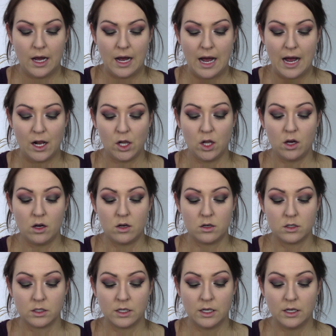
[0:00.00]
how
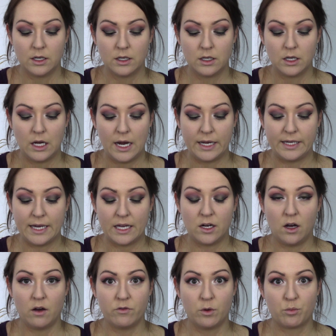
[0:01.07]
long I get
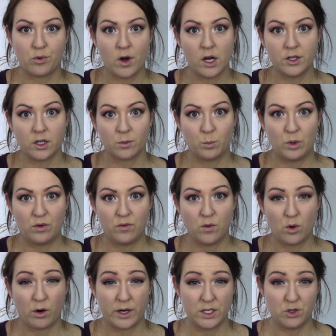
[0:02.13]
of the product
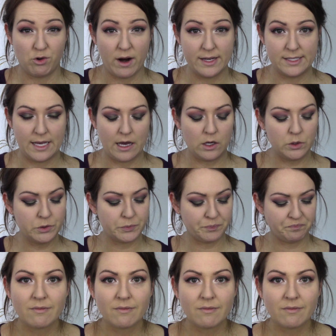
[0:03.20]
before it dries out.